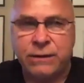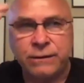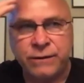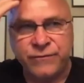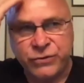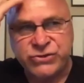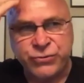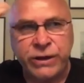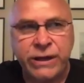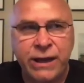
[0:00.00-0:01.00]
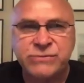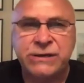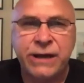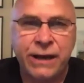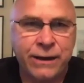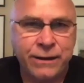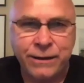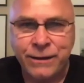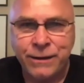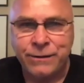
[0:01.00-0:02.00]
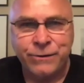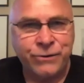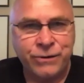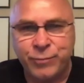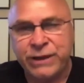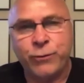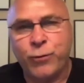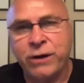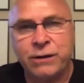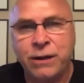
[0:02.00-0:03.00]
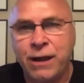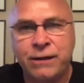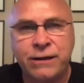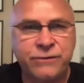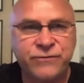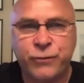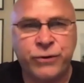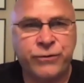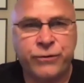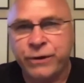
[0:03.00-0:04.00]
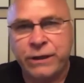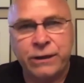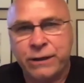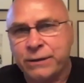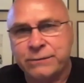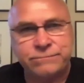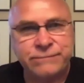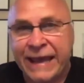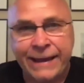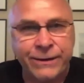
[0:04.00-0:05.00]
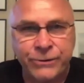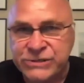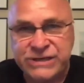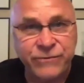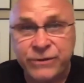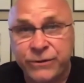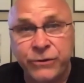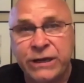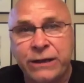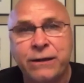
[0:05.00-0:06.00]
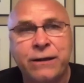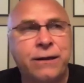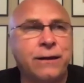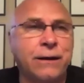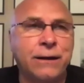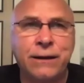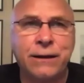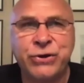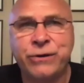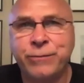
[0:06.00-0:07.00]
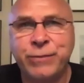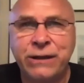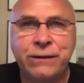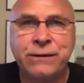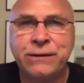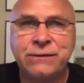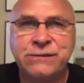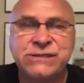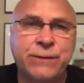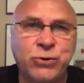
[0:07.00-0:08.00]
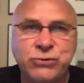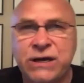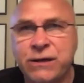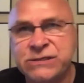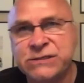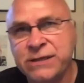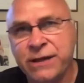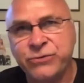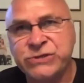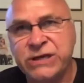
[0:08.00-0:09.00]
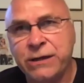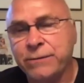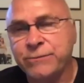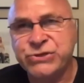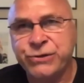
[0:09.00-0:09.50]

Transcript: If there's 3 games a day, you're going to play at 1 o'clock, at 4:30, at 8 or 7:30. You're going to be in the same hotels as the other teams.